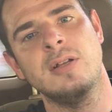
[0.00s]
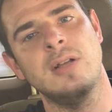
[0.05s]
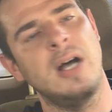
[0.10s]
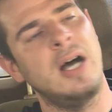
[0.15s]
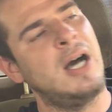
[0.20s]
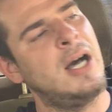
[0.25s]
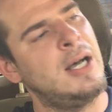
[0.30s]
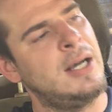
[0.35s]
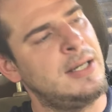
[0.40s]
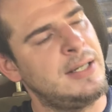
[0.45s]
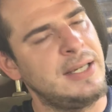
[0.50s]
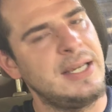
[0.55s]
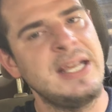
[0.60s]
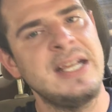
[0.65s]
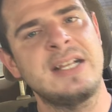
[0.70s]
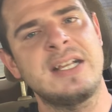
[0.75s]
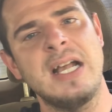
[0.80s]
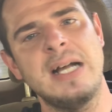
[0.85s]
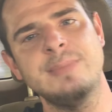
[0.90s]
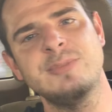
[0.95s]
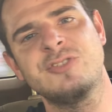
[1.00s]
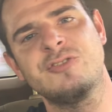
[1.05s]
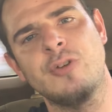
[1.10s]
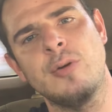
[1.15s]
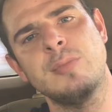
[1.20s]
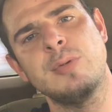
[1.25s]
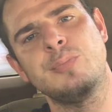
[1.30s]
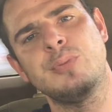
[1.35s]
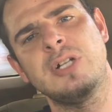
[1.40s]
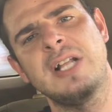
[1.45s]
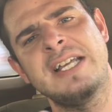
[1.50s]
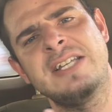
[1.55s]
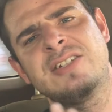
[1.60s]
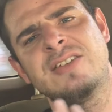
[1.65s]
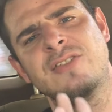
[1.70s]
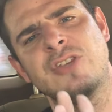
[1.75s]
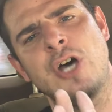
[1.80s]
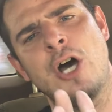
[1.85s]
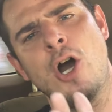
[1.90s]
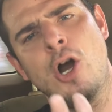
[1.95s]
It comes from a place
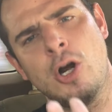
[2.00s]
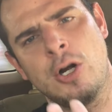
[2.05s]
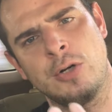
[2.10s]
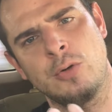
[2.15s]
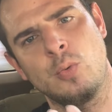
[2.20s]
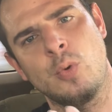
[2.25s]
of the heart